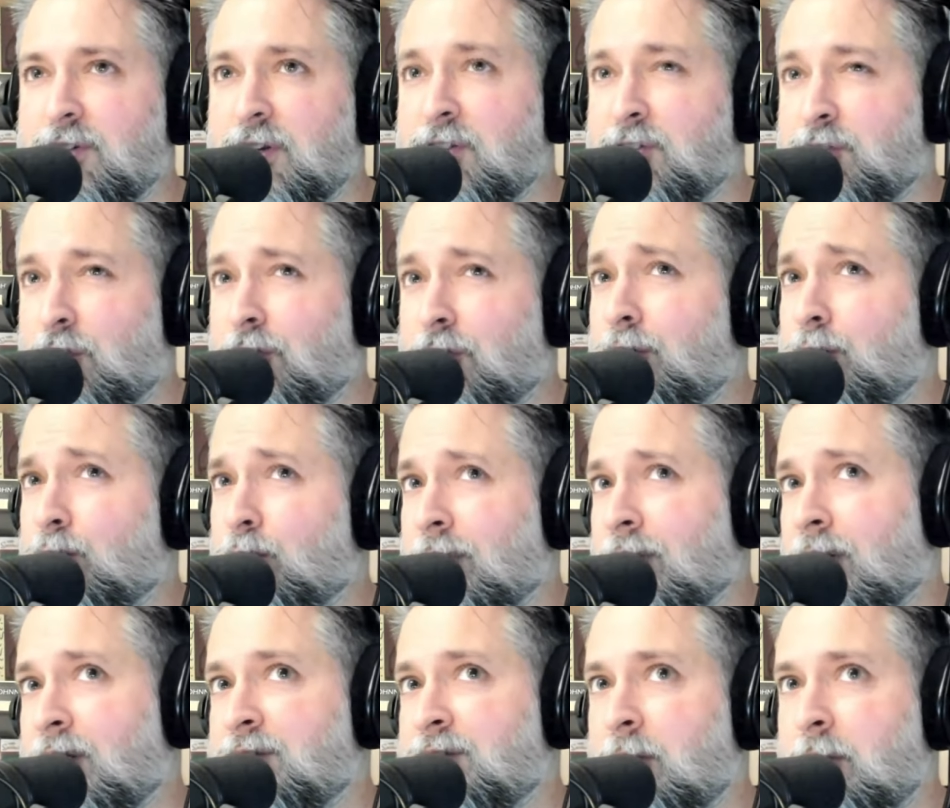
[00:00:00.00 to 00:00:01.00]
And I started to
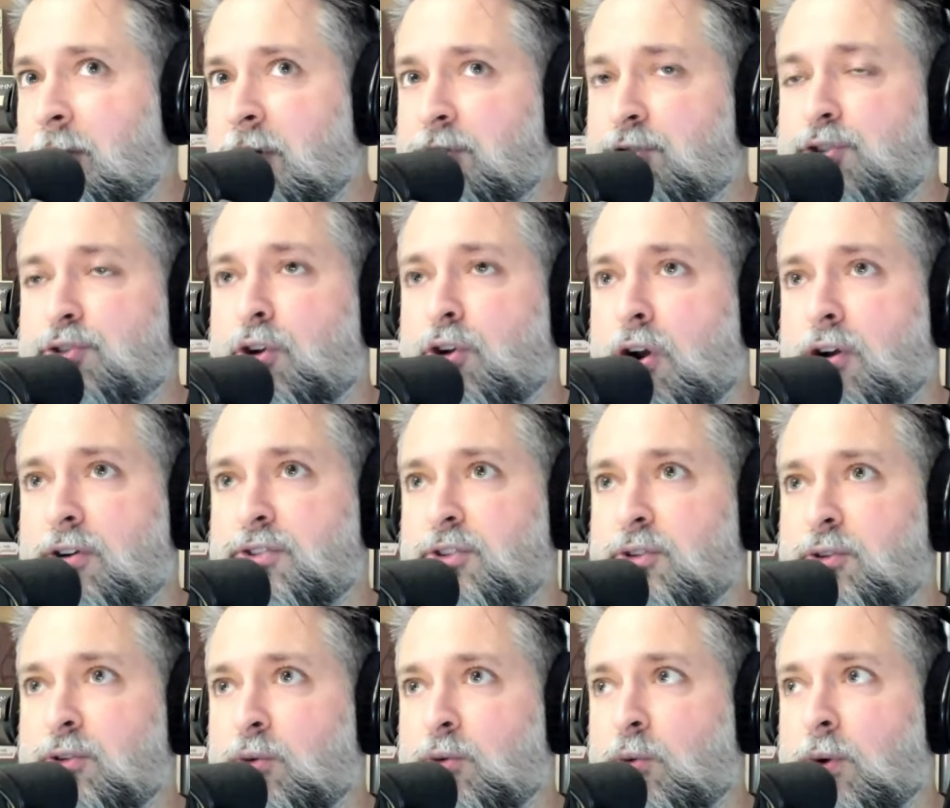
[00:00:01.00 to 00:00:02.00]
realize that my strong
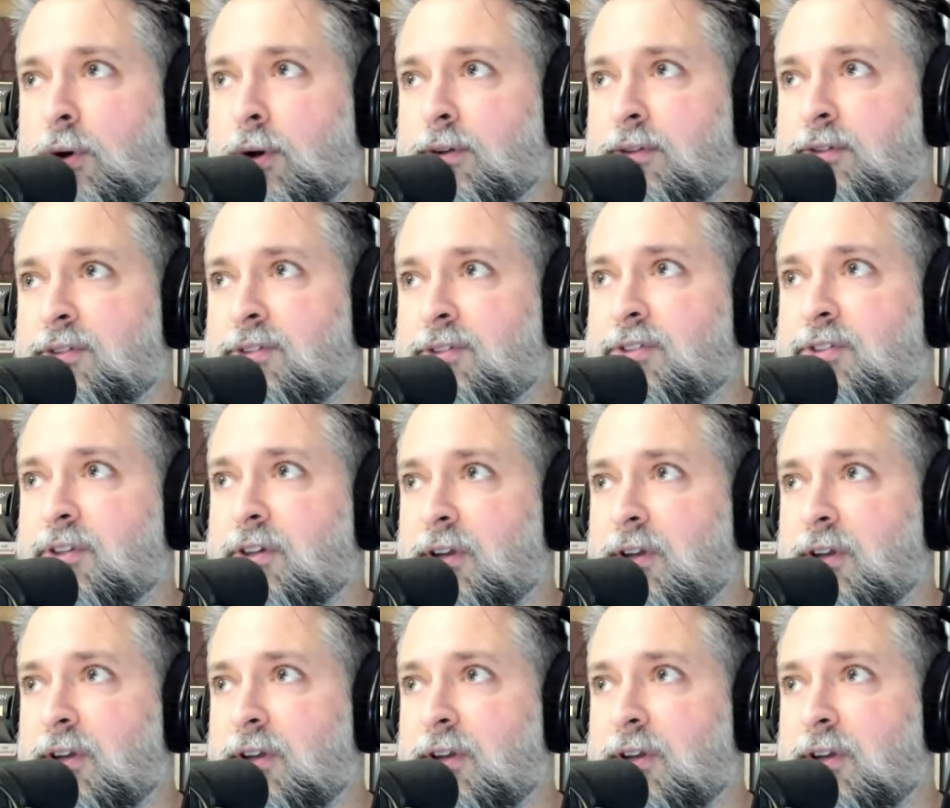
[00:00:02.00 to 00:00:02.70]
suit was